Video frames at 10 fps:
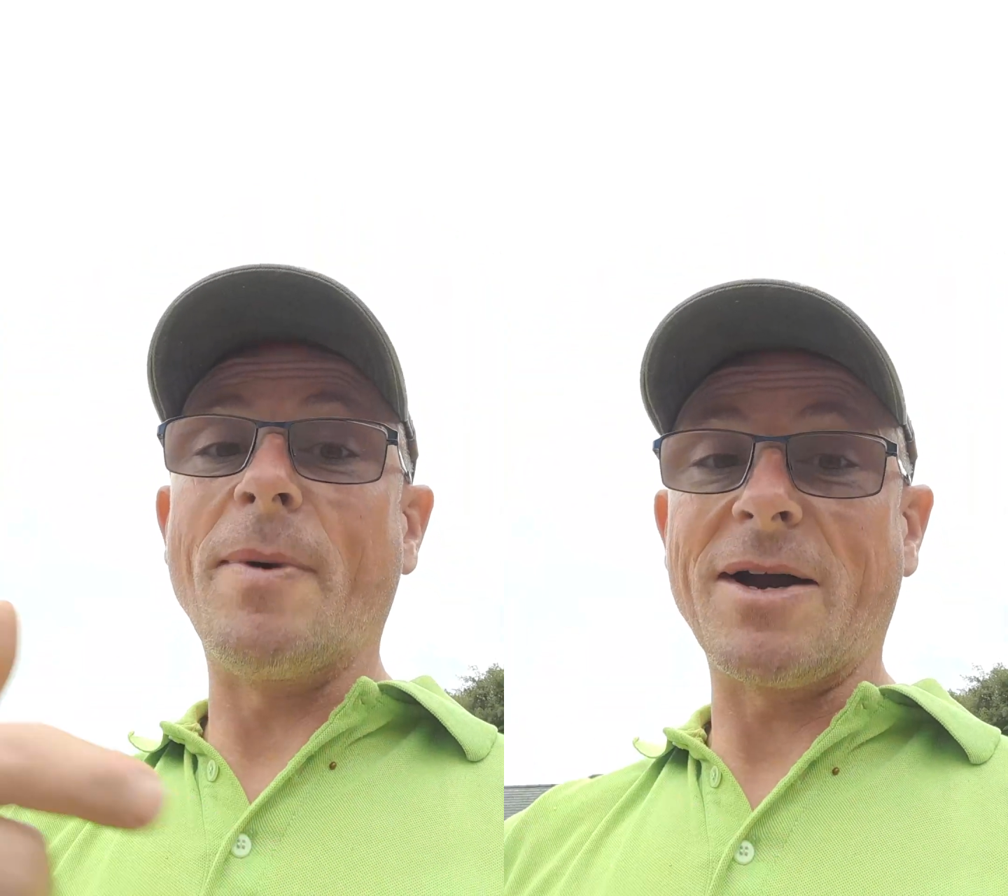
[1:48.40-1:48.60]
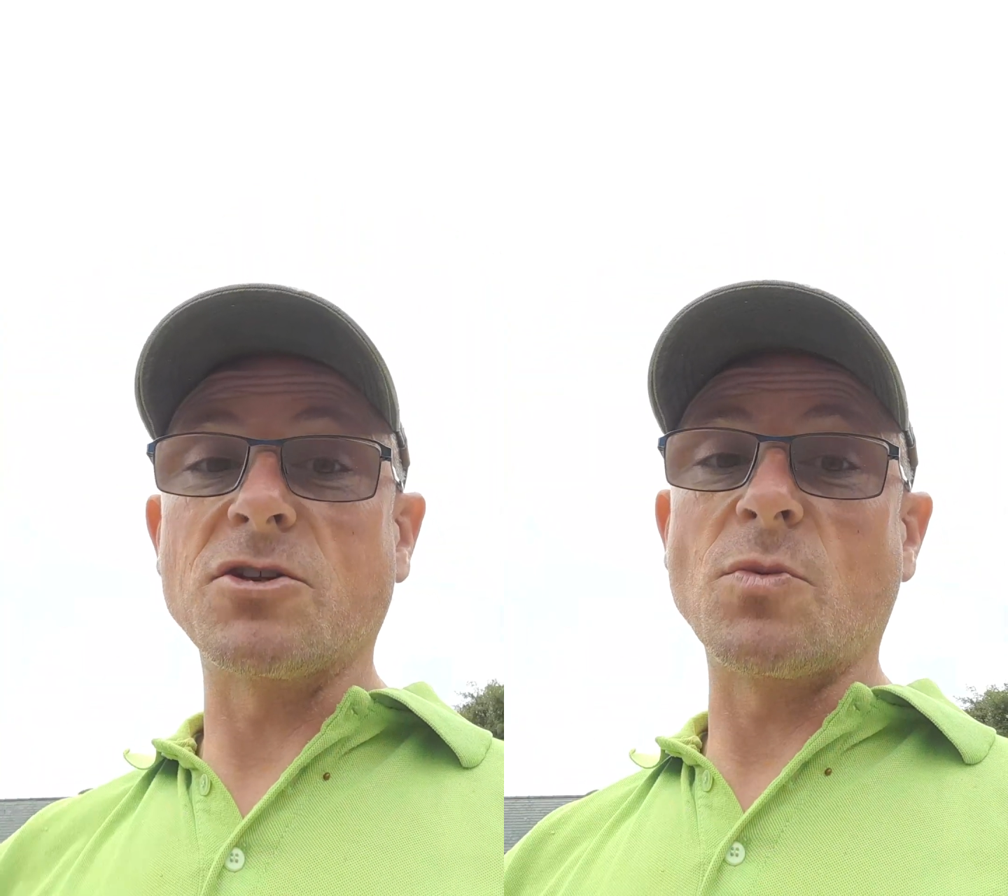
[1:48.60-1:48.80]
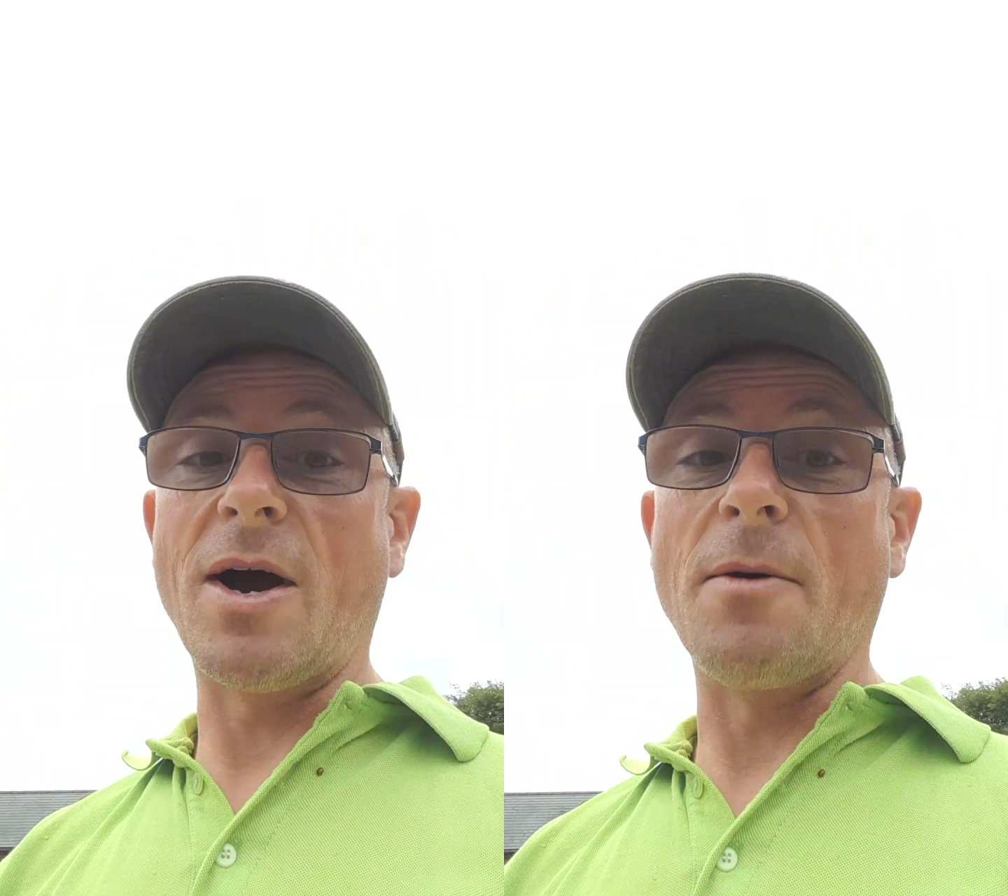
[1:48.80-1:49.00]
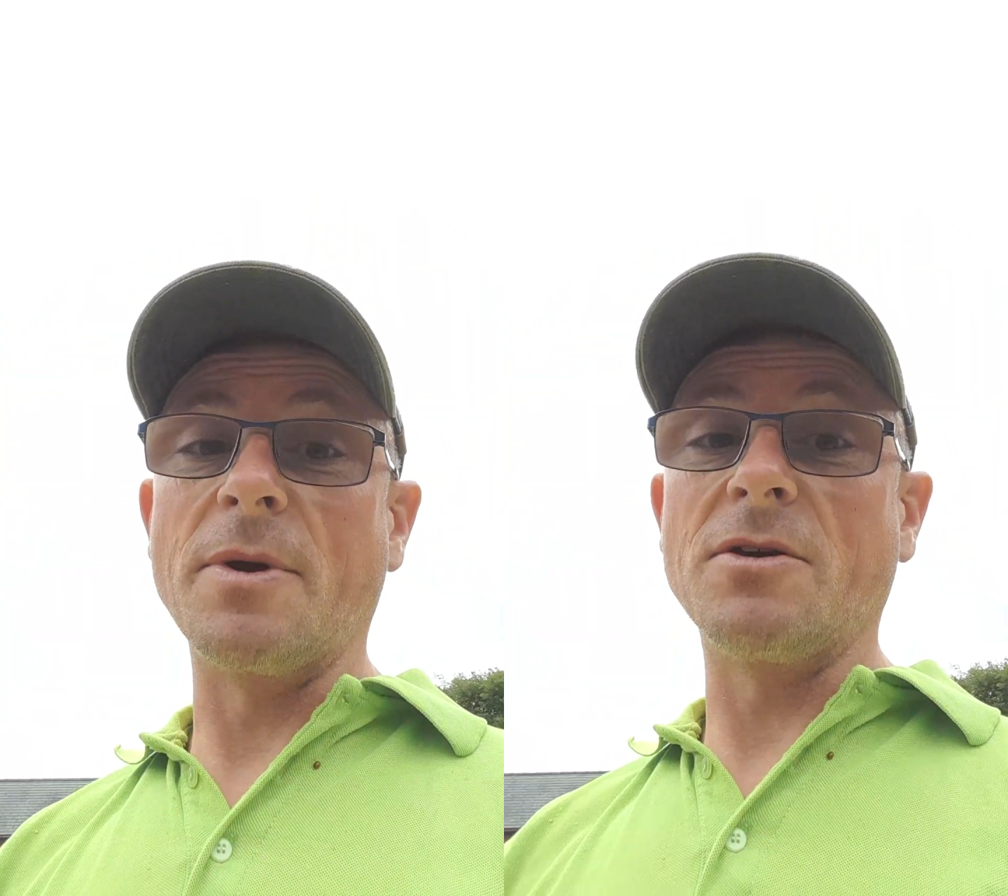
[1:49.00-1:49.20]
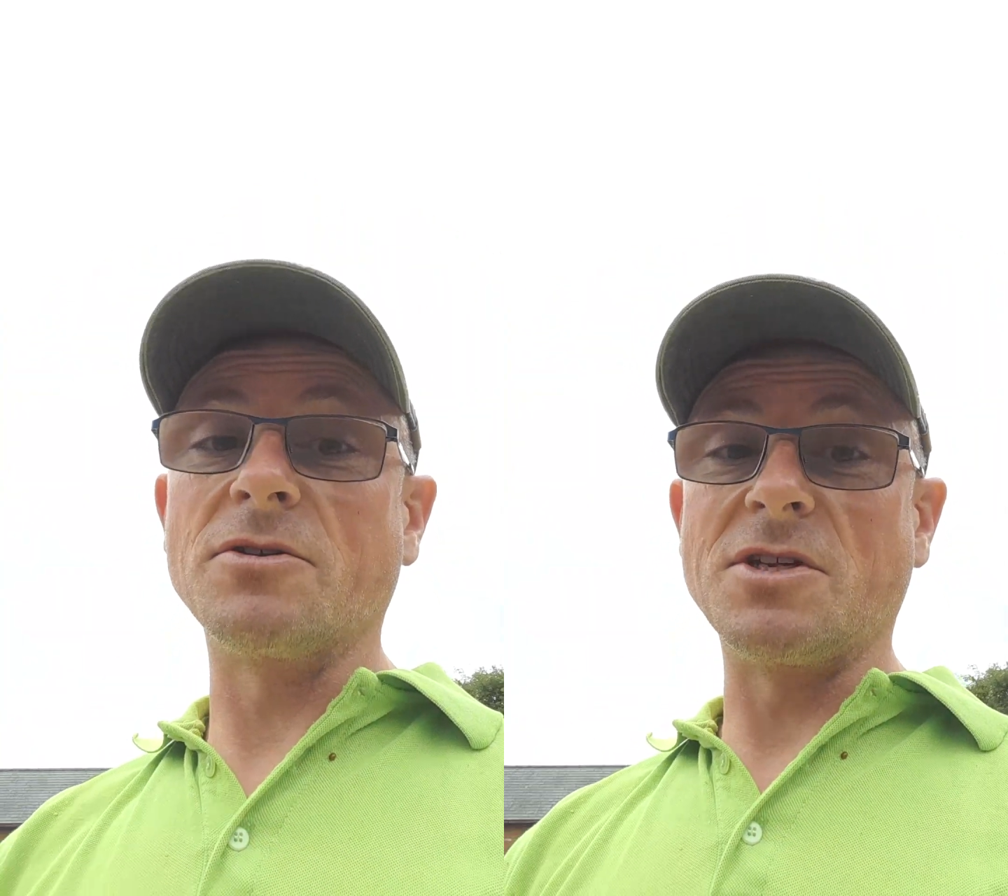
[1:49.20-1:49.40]
back as well
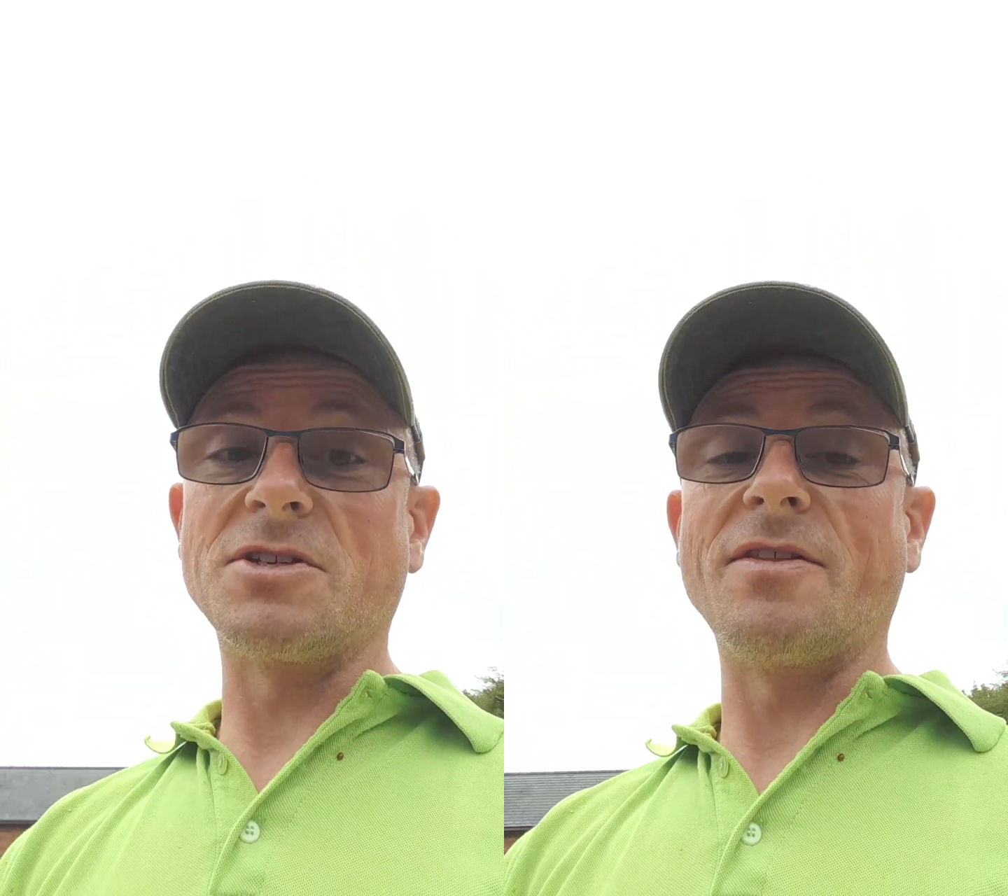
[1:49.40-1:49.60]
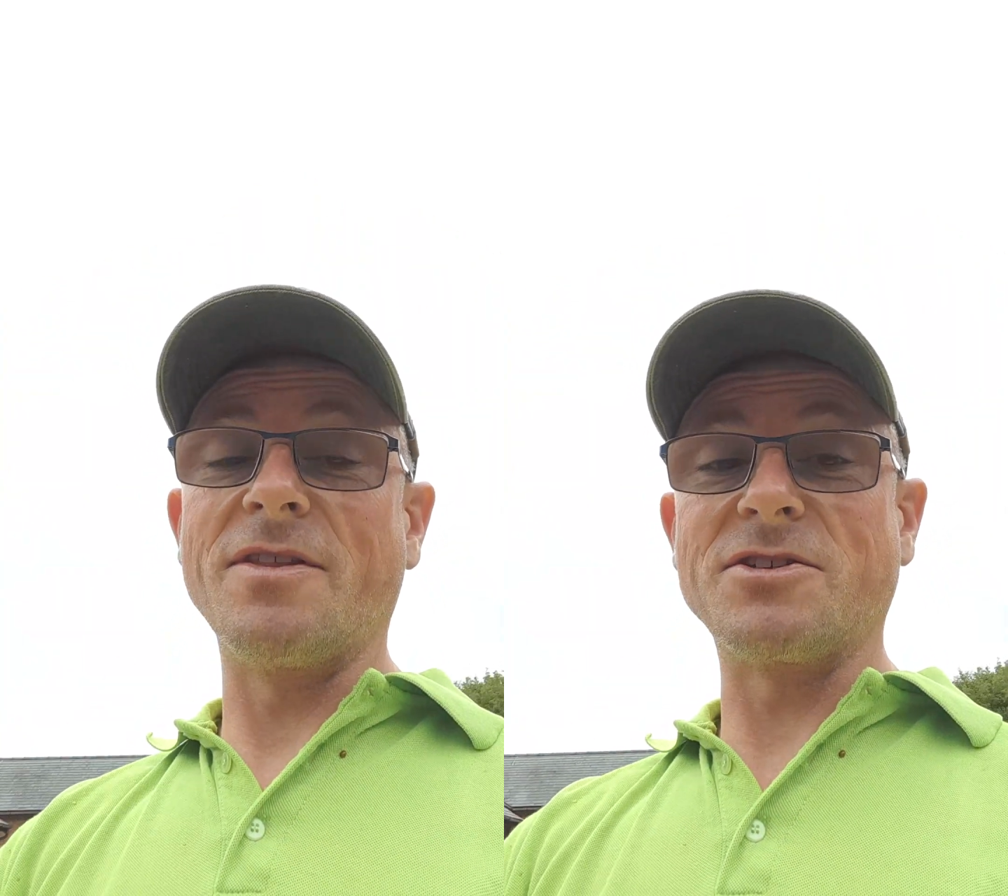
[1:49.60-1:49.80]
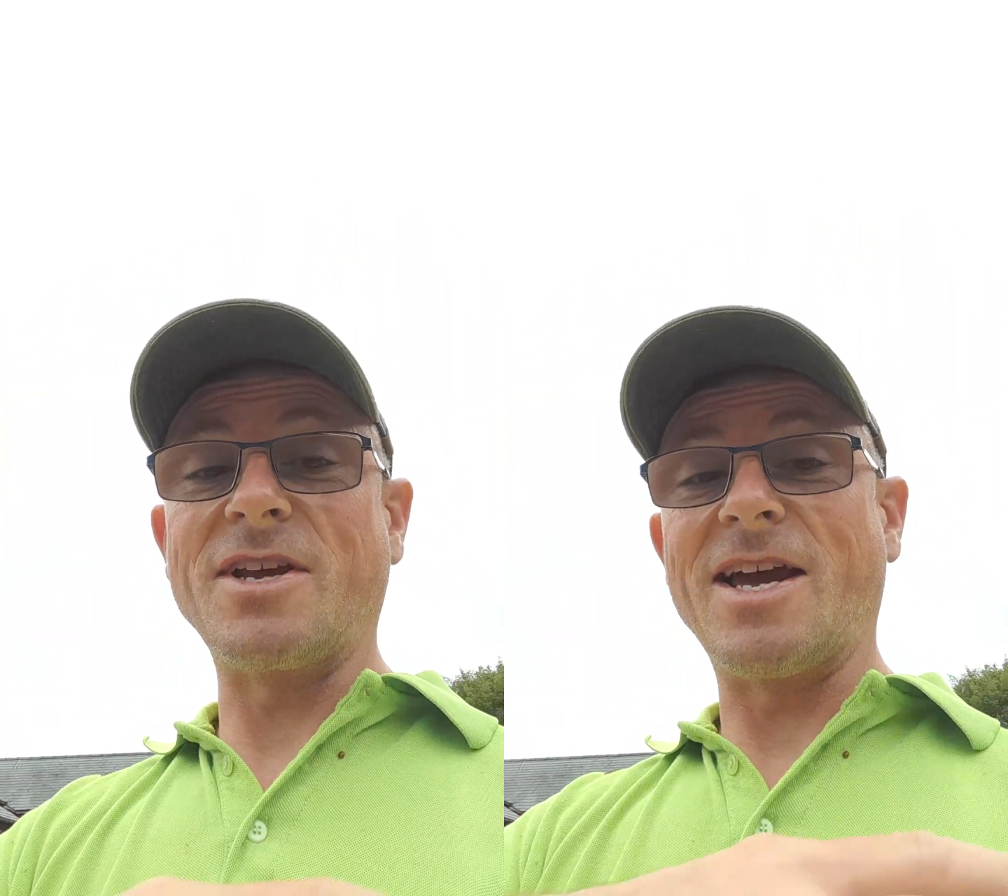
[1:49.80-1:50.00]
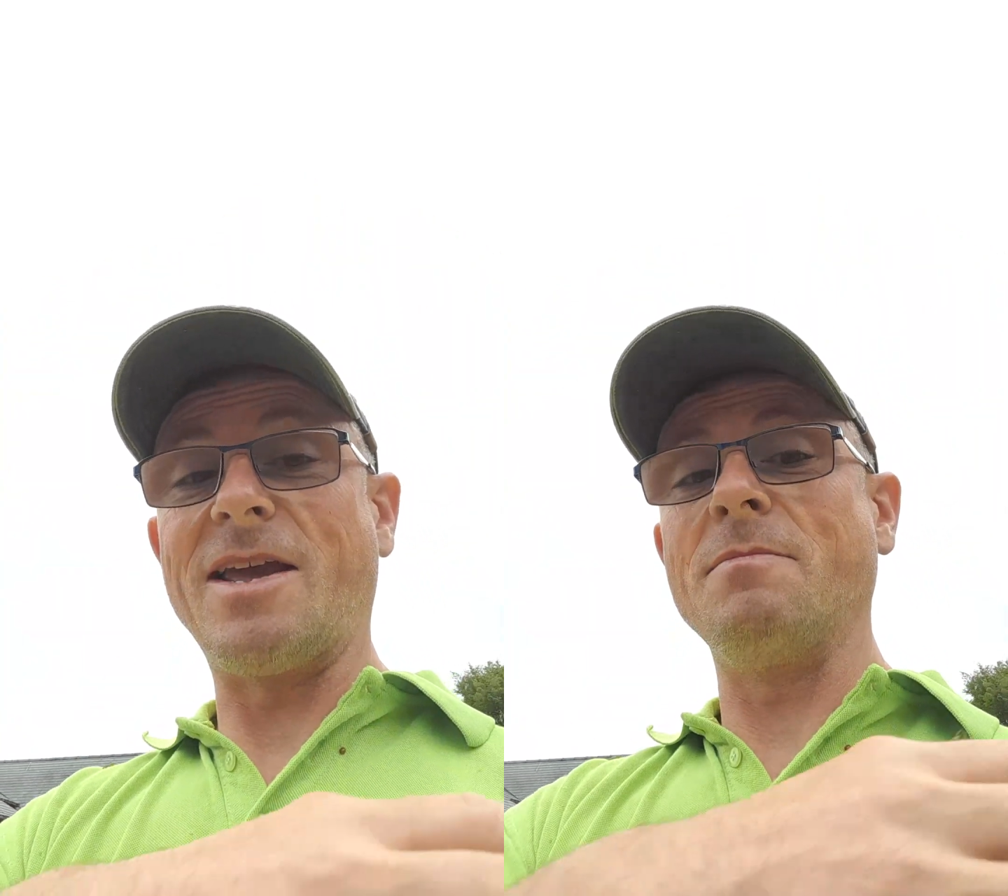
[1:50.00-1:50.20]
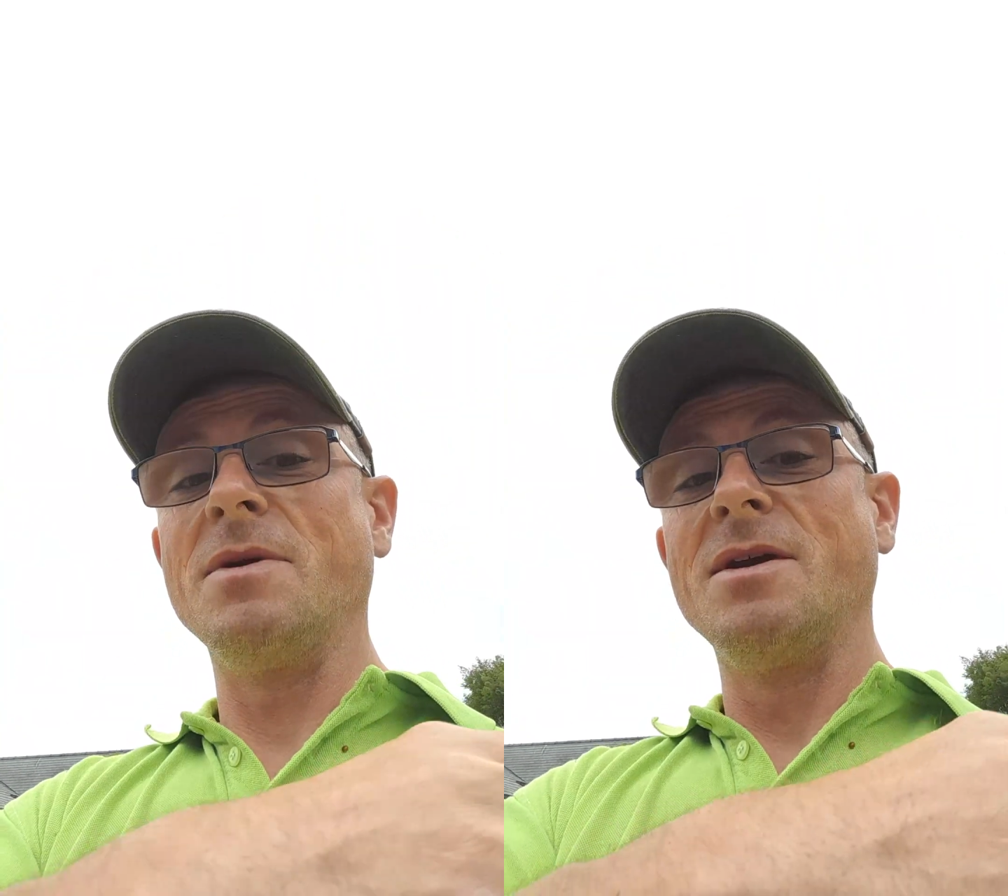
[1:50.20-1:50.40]
because it's in the same